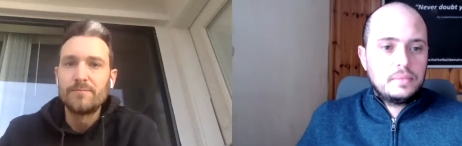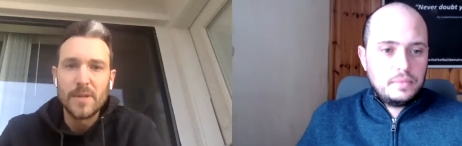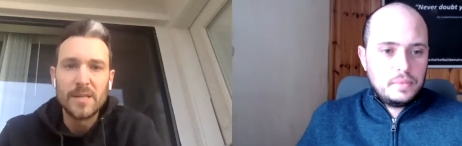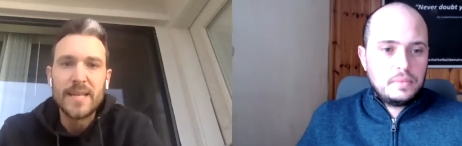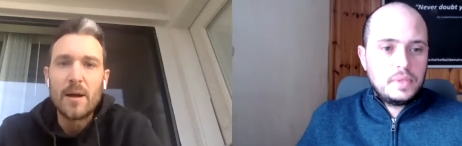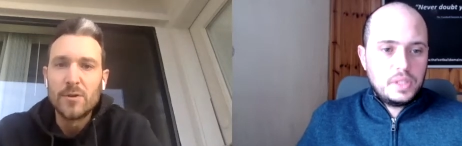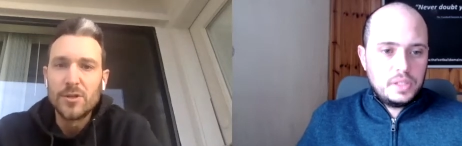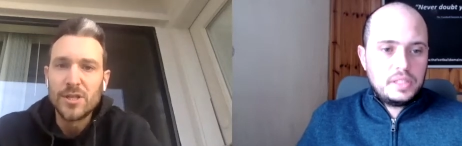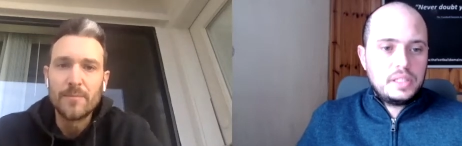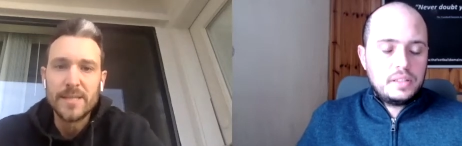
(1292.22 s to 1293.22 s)

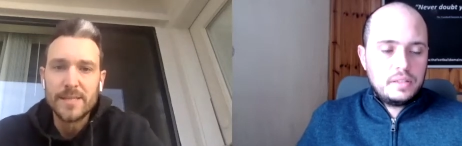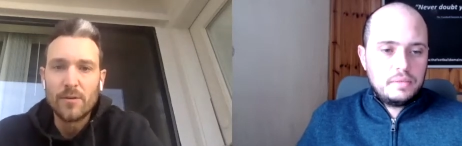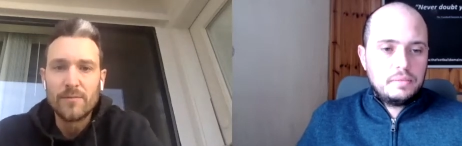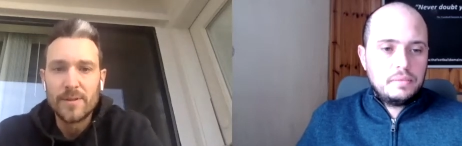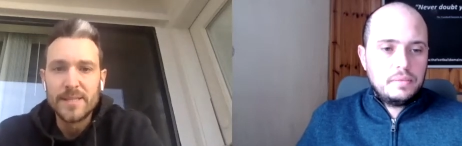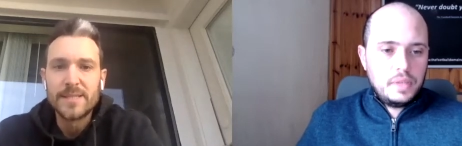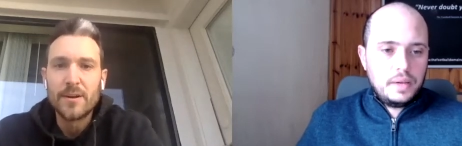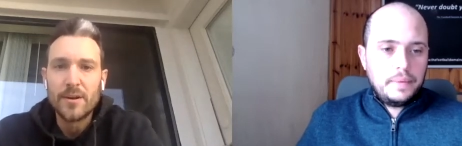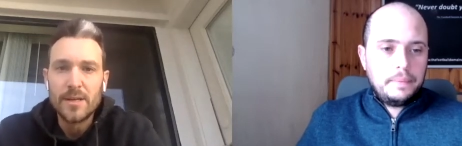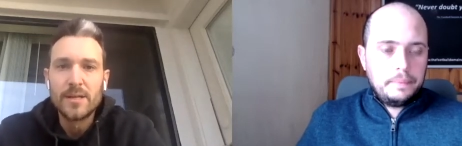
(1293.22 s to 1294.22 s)
Speaker 1: establishing myself in this
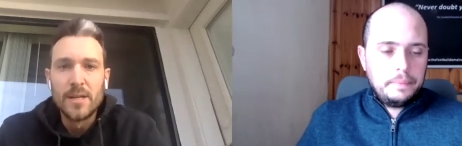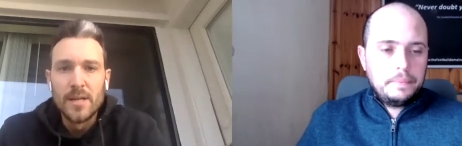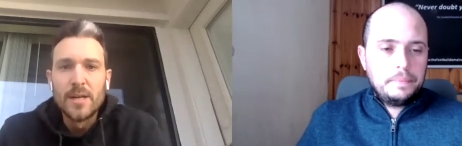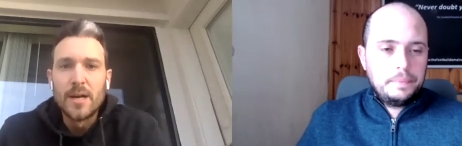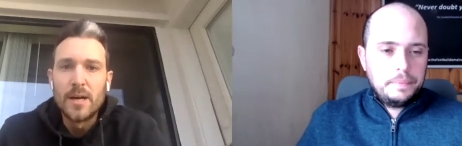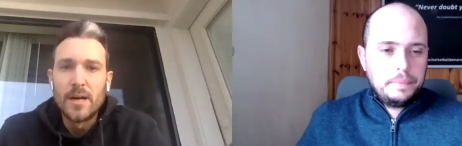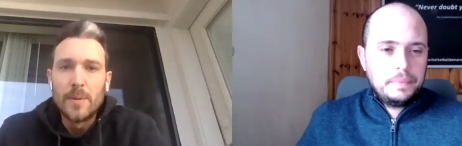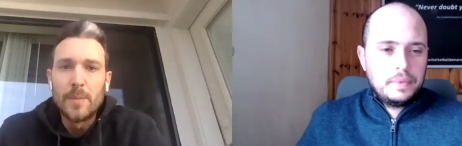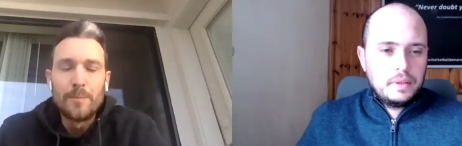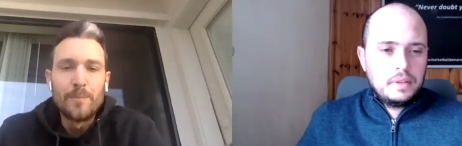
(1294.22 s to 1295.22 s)
area. Yeah.
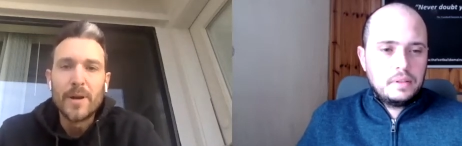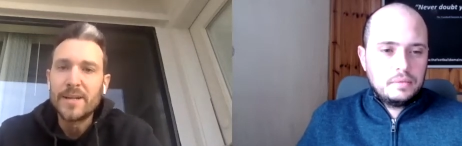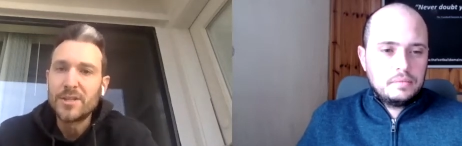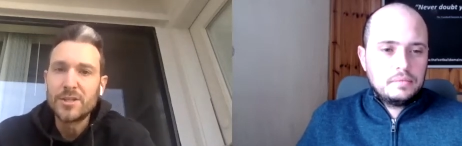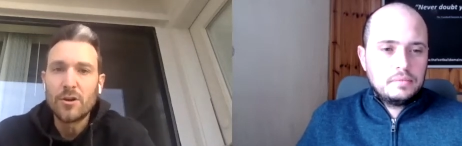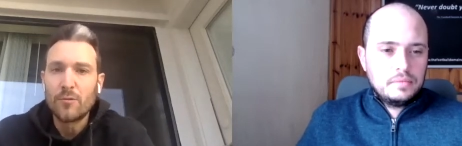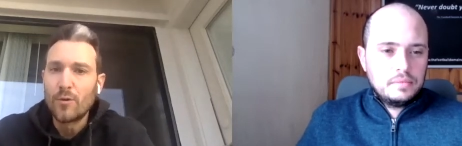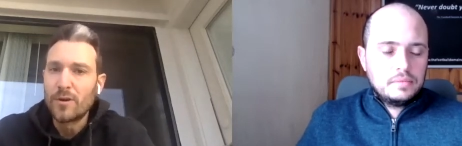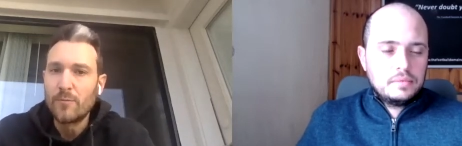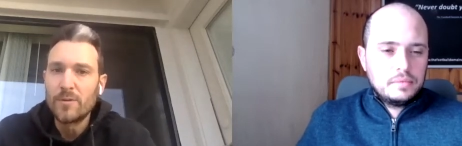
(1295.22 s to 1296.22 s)
Um, but I just started
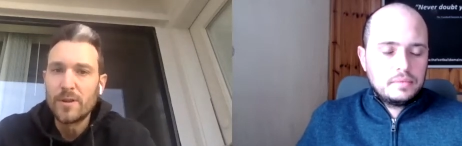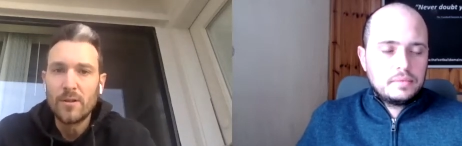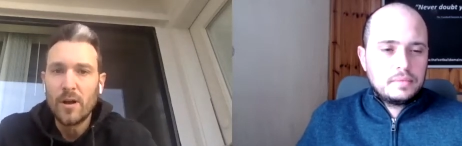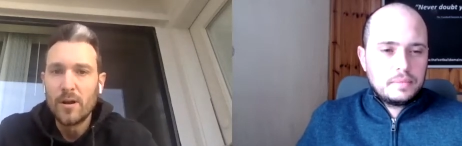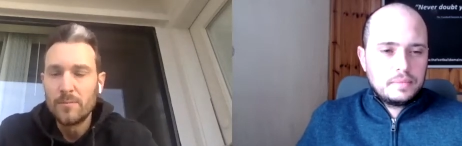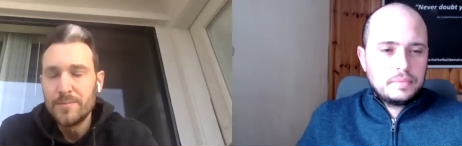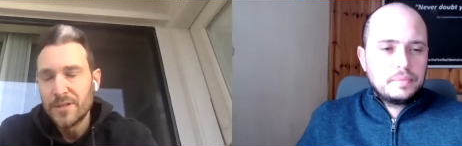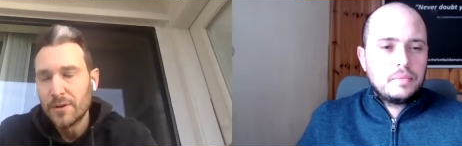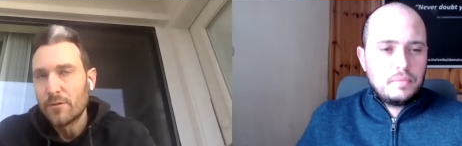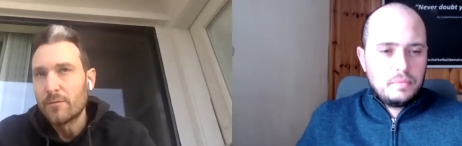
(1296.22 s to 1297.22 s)
working with a club,
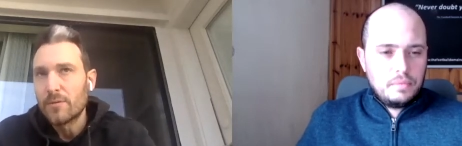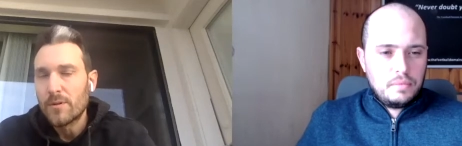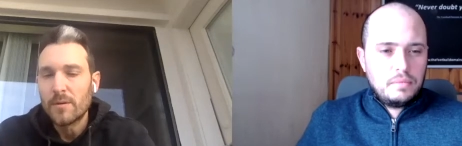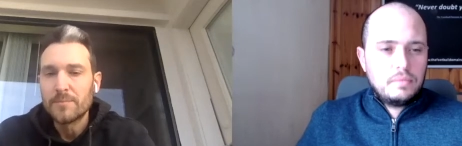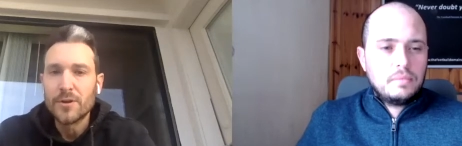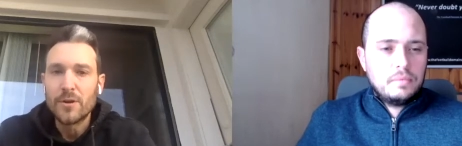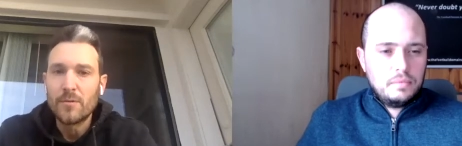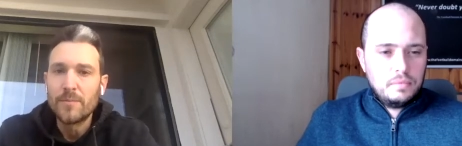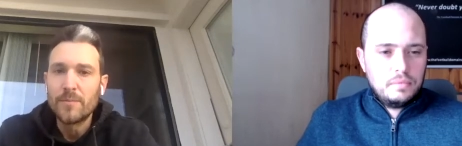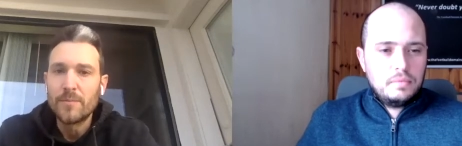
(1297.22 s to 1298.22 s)
so I'm sure mm-hmm.
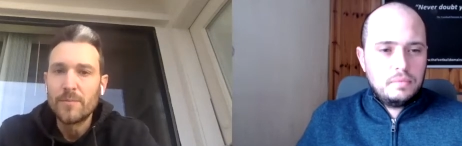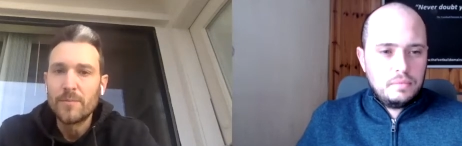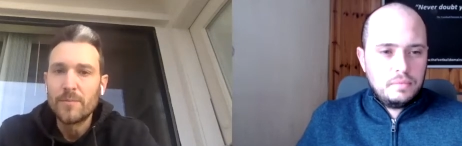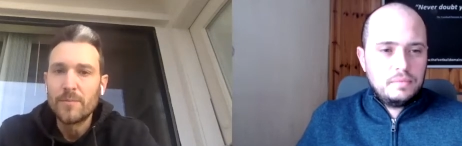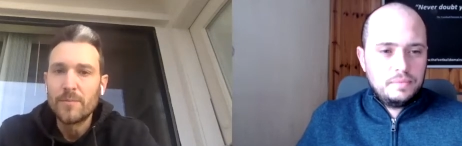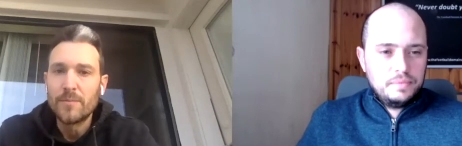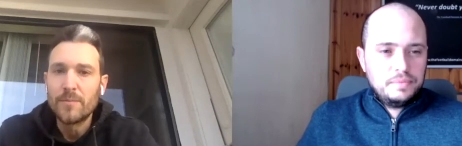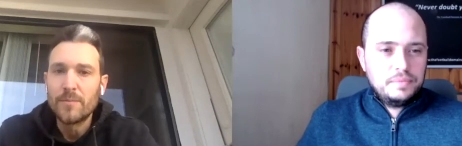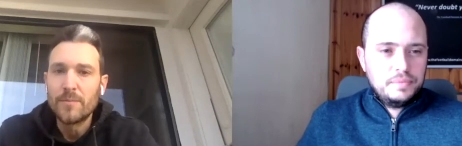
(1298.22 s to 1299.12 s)
I'll be, be